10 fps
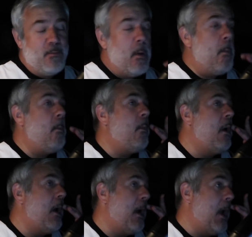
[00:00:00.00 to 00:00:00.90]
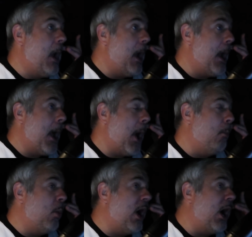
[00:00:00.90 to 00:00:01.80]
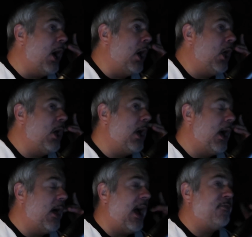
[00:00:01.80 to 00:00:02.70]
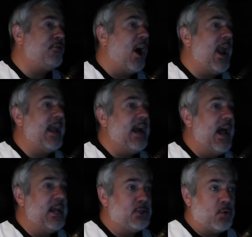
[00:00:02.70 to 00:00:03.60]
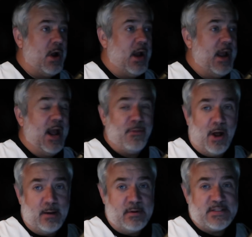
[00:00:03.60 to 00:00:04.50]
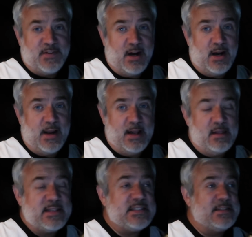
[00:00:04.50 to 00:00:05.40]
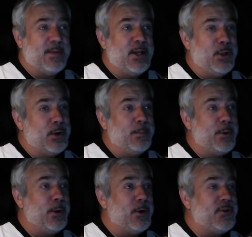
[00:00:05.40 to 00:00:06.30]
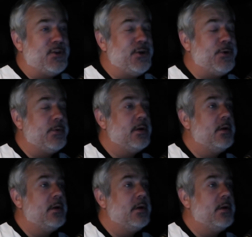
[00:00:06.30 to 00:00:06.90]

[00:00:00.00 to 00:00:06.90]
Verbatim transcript: Well, I thought I got it dry. I thought it was fine. This is my new computer too.